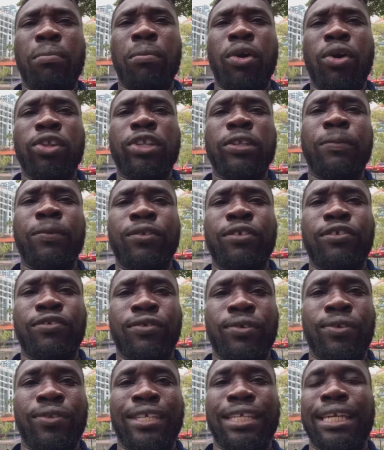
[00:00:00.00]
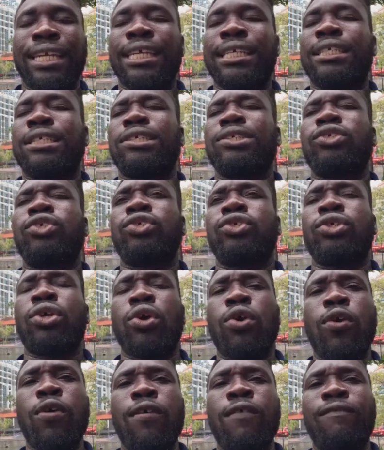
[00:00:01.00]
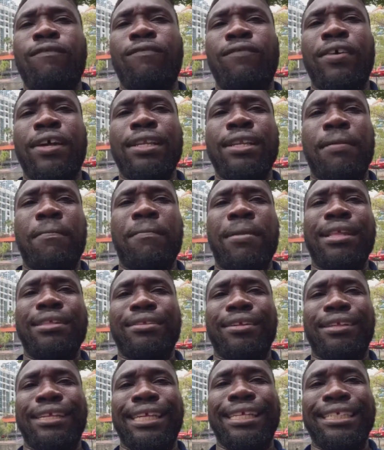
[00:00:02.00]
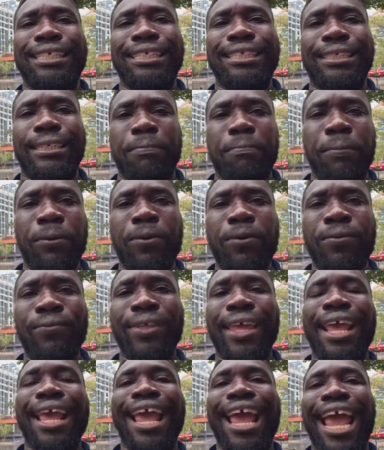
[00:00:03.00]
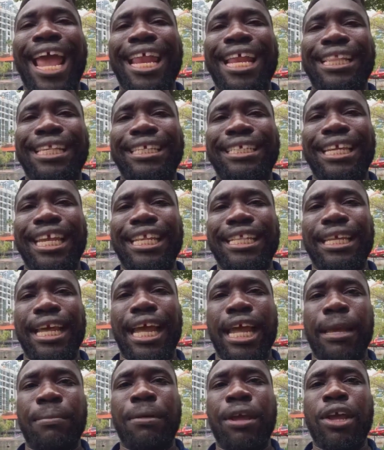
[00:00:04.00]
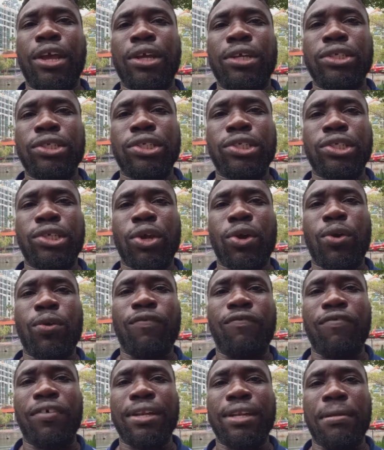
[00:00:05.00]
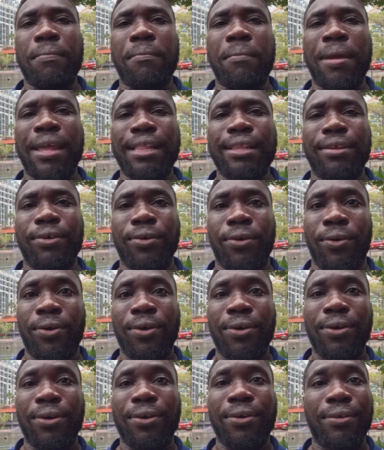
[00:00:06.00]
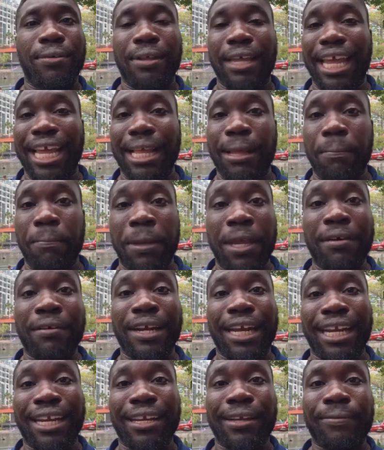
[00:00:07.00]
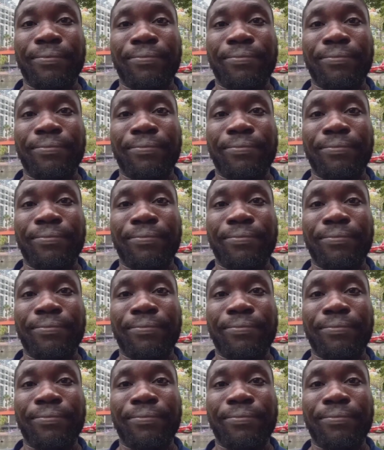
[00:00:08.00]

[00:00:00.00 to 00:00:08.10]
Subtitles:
multiple truths is so fundamentally simple, and at the same time, so fundamental, period.